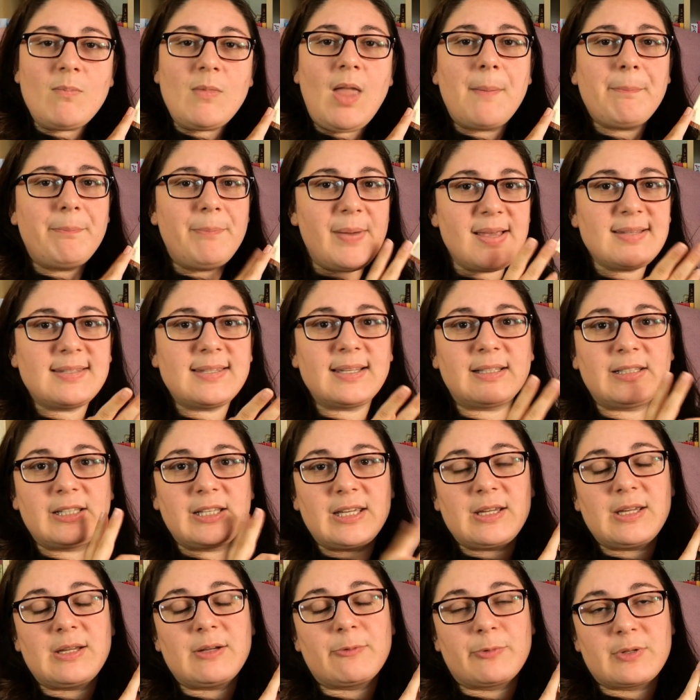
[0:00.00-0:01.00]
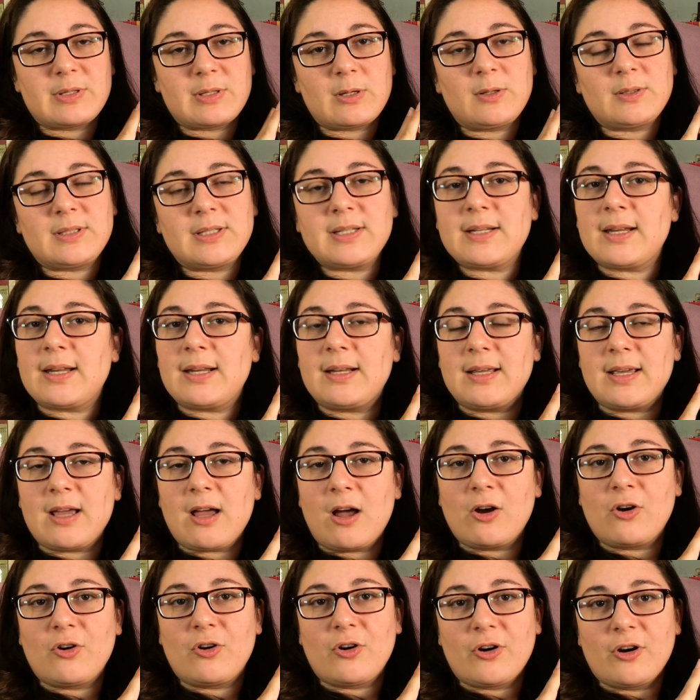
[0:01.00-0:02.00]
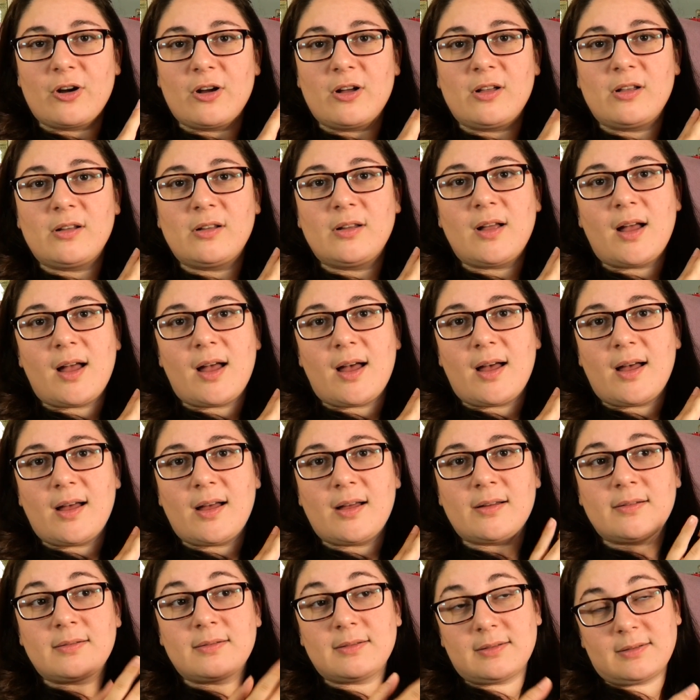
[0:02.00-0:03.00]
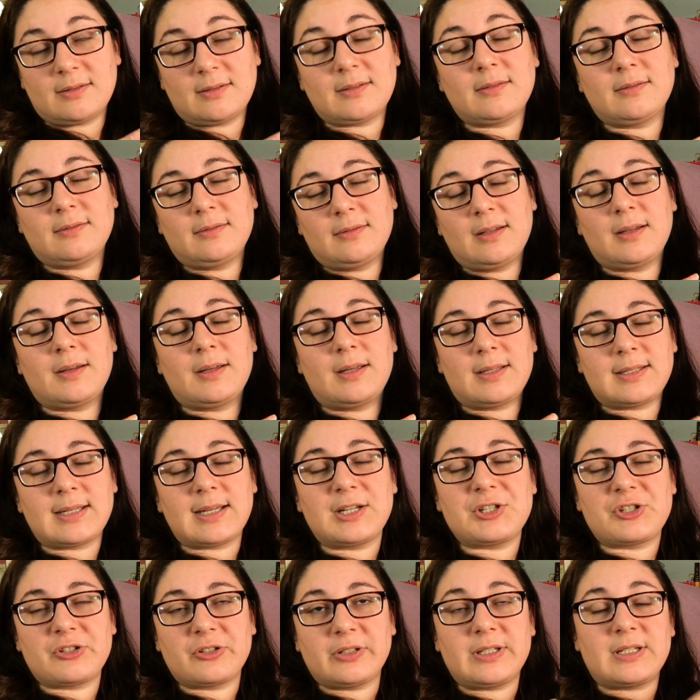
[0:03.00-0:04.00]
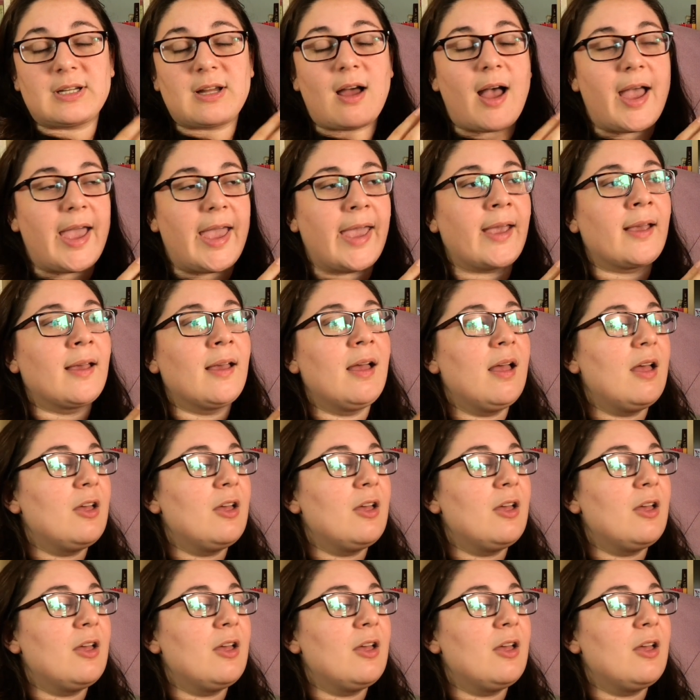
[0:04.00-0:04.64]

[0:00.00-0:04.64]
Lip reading: basically resulted in a young girl essentially dying.